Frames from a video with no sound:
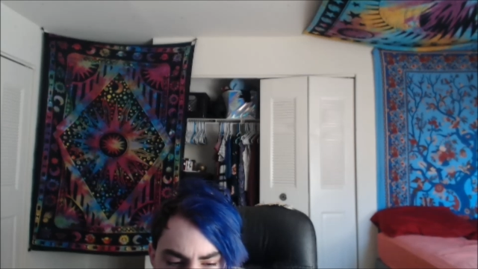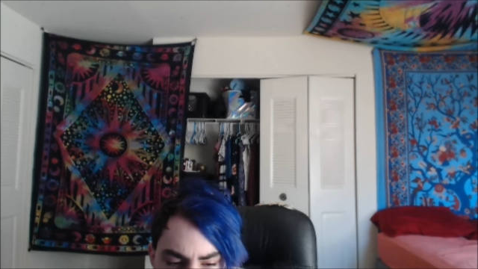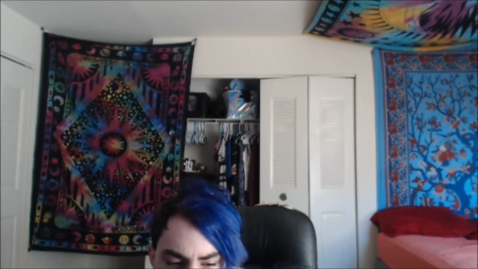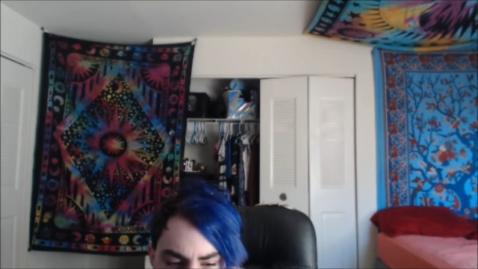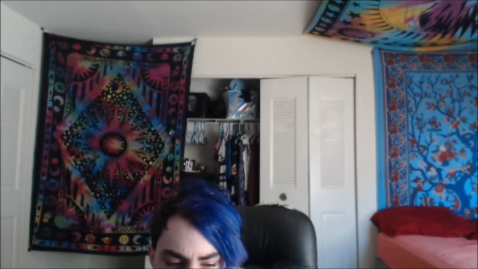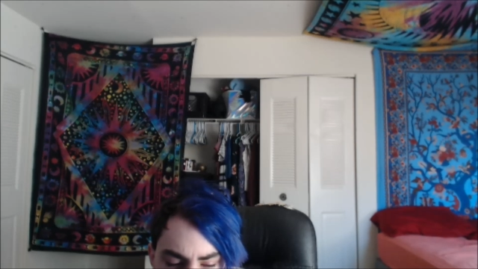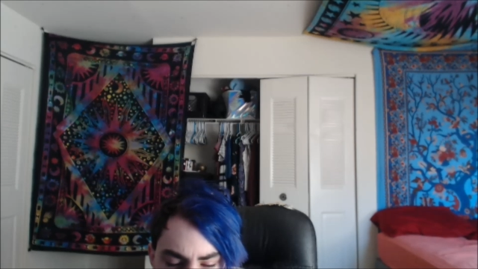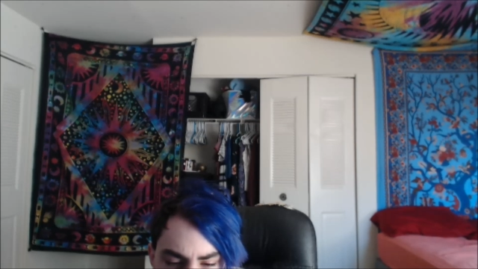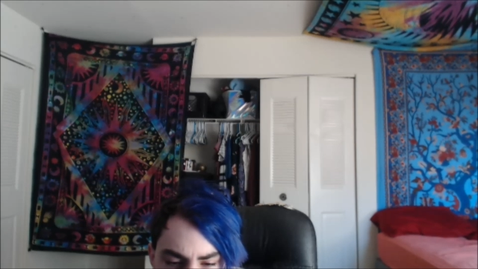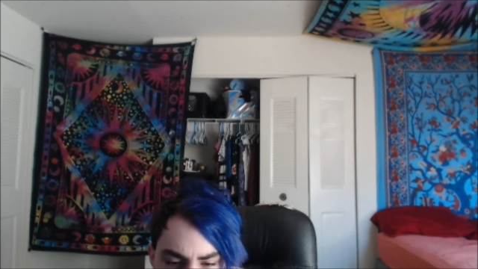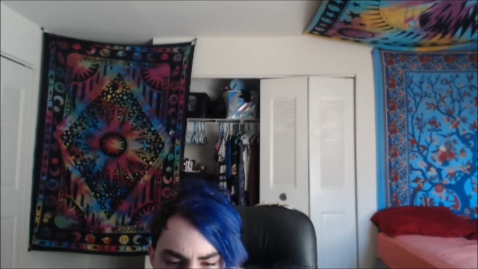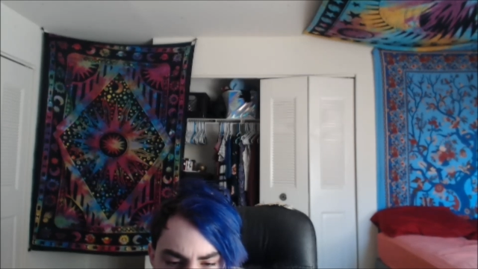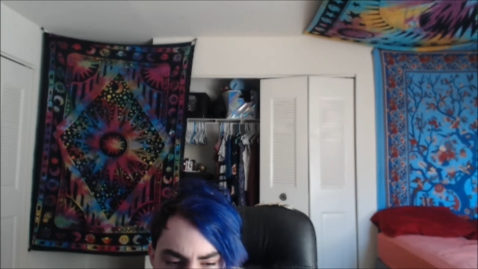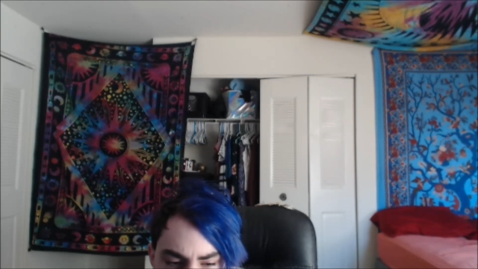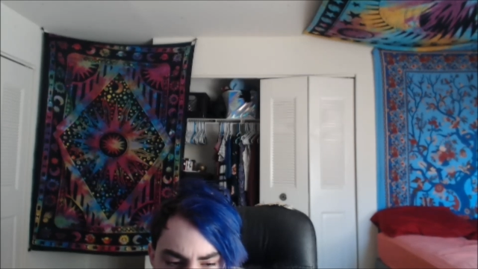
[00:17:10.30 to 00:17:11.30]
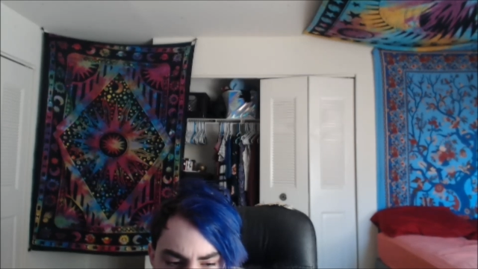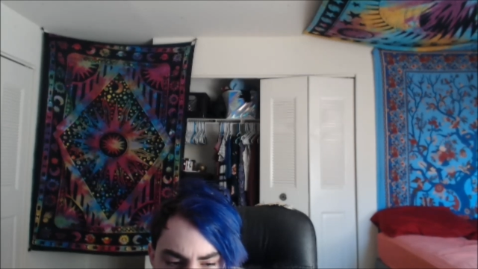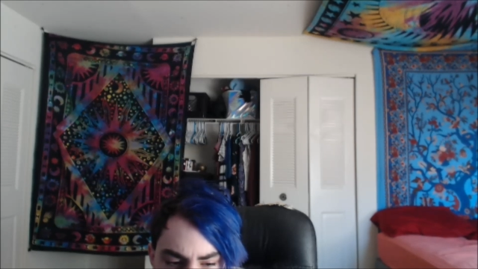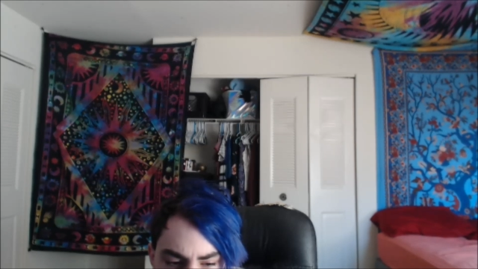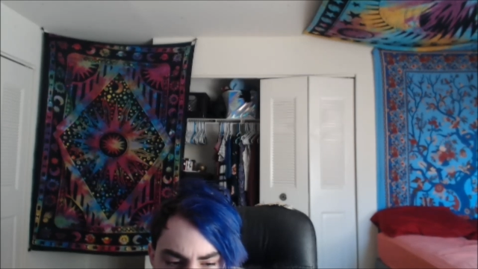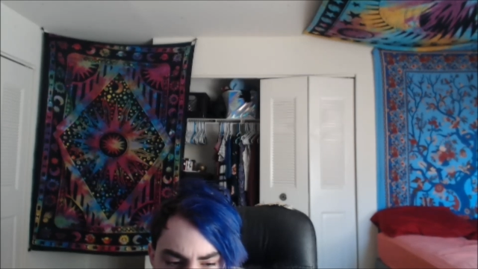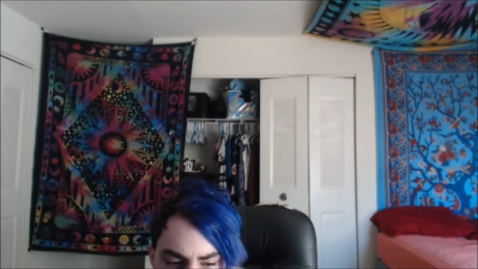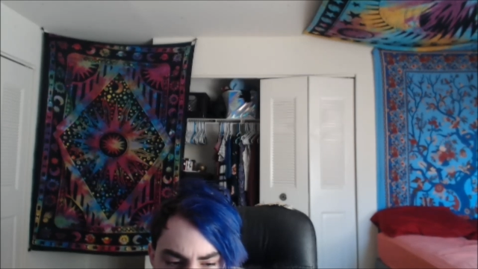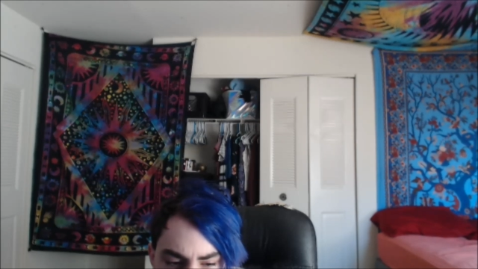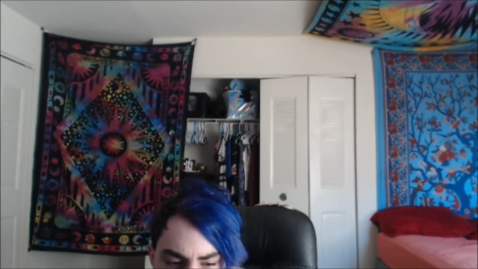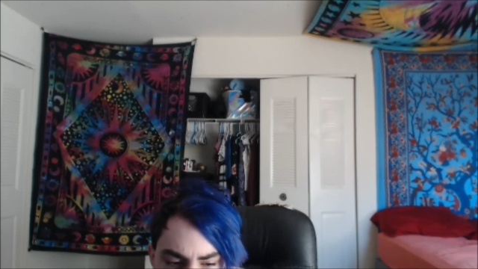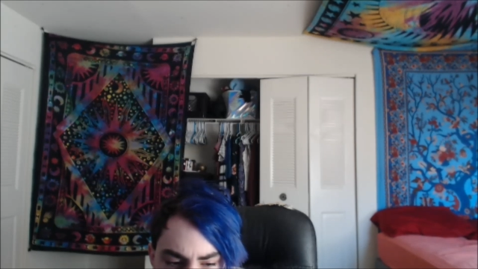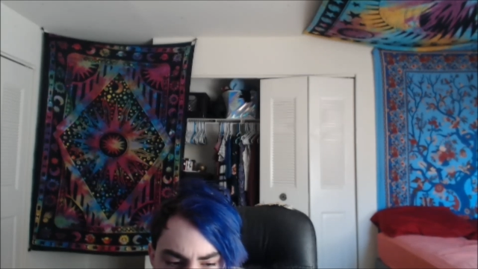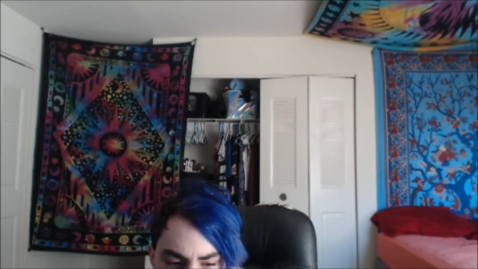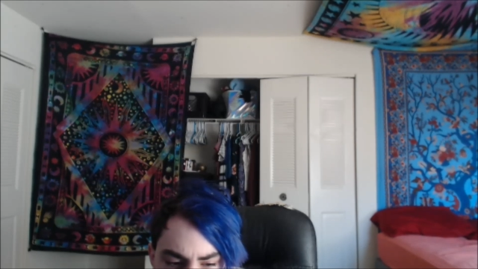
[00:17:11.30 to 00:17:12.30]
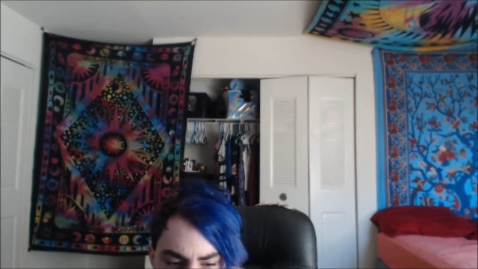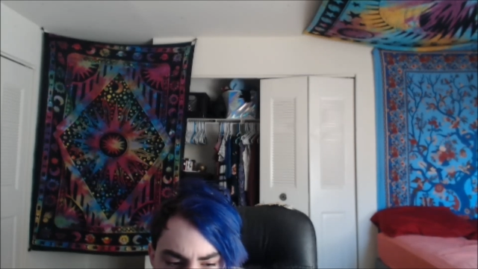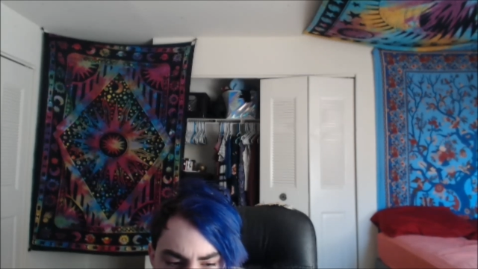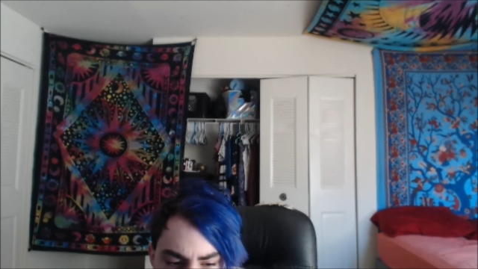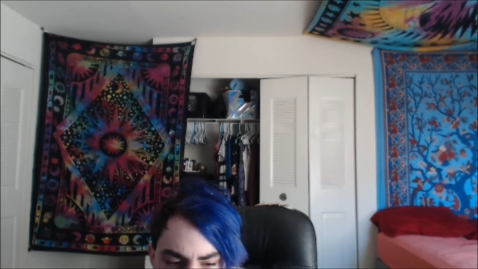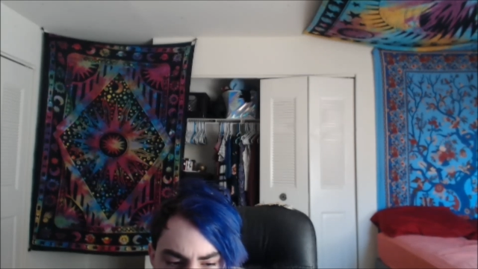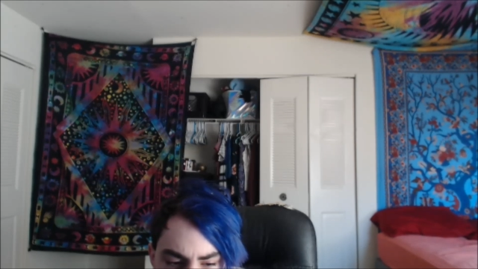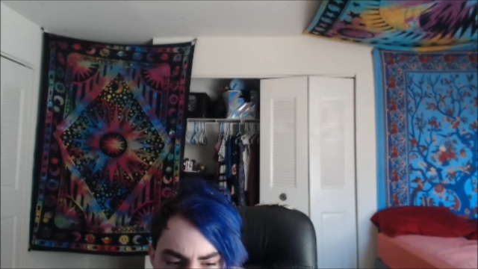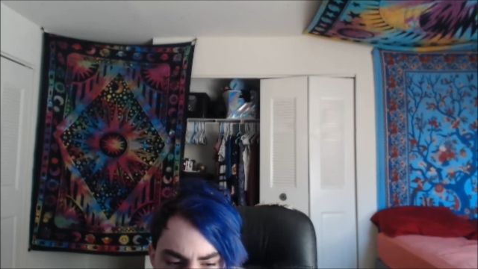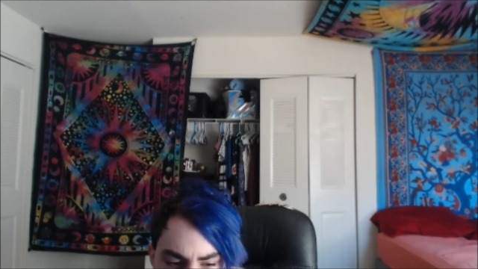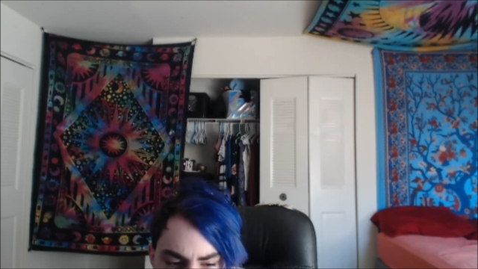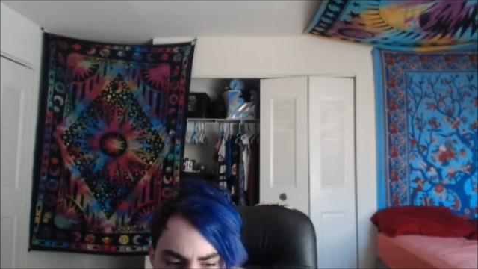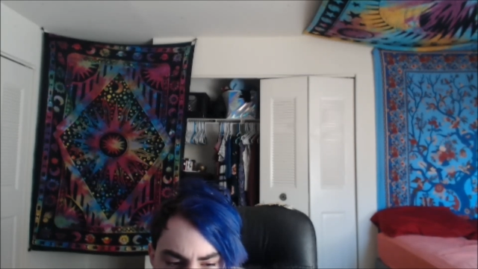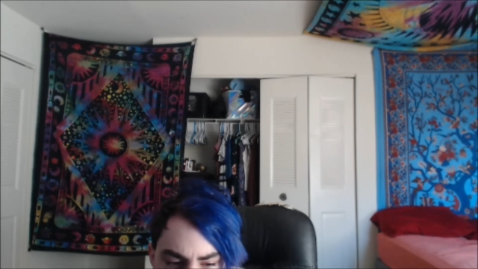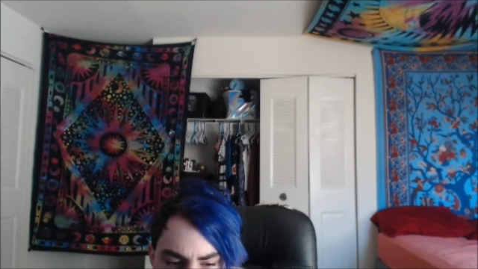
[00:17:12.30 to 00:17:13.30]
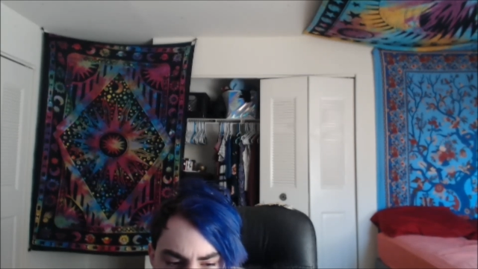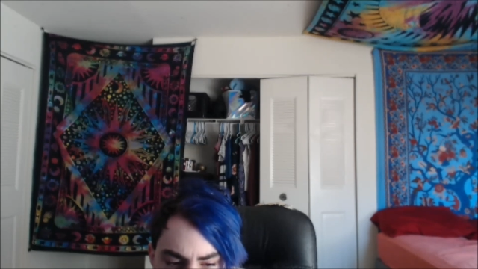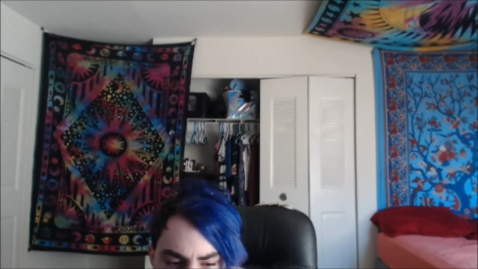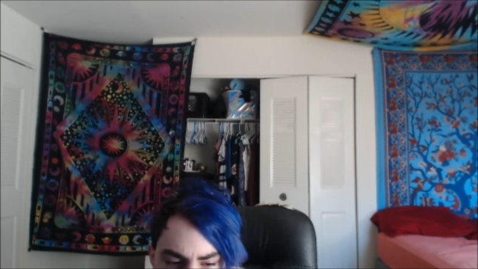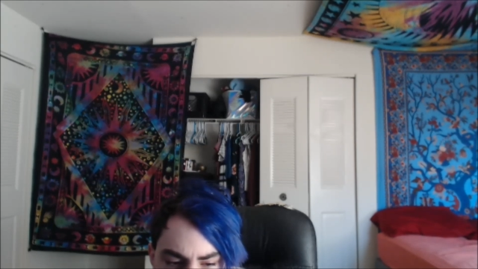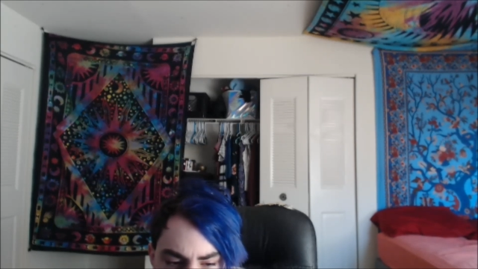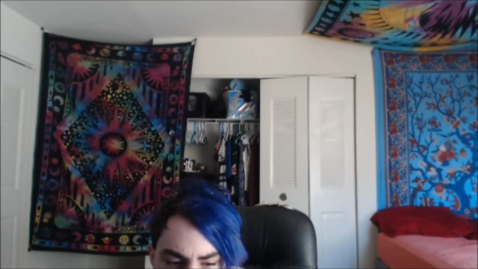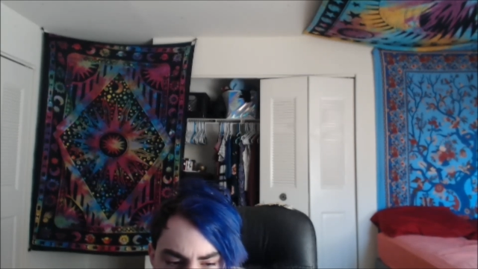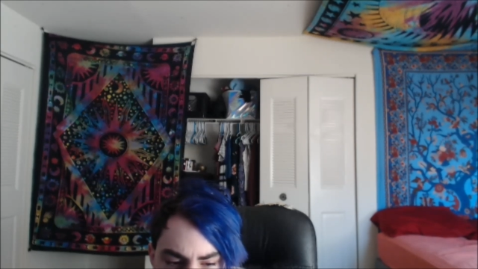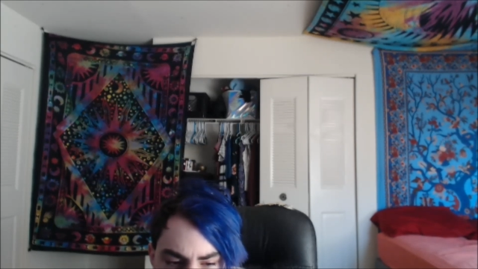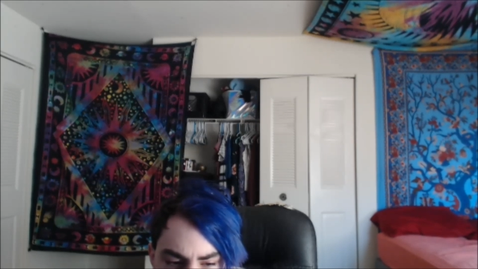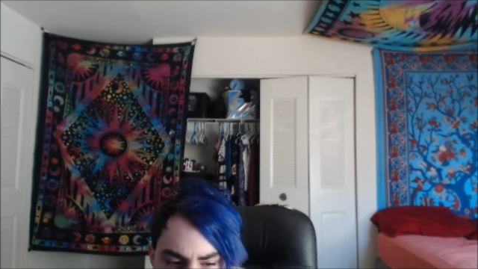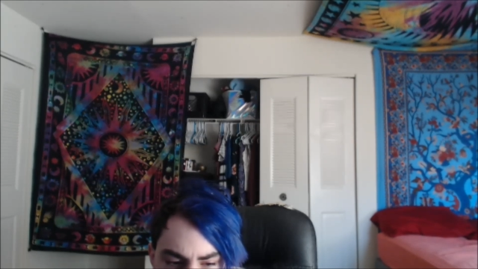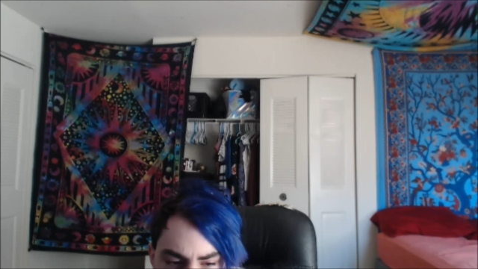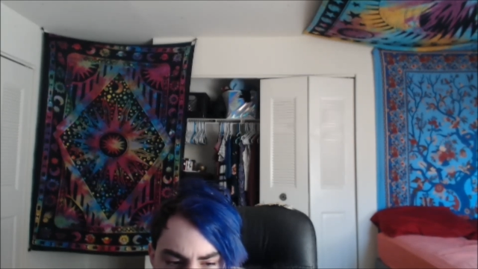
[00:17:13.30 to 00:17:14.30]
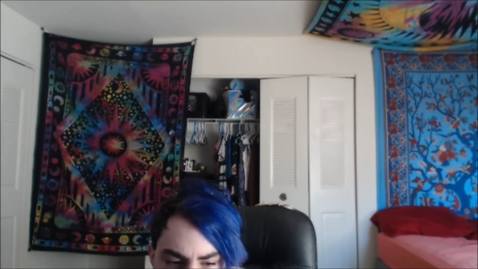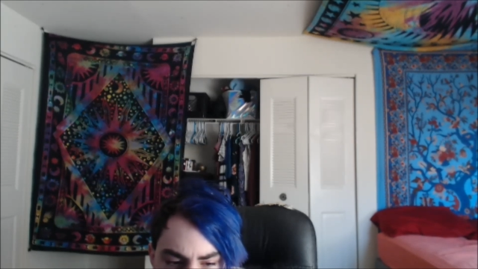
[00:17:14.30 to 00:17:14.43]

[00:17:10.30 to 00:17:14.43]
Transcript: No face is visible, so there are no lips to read.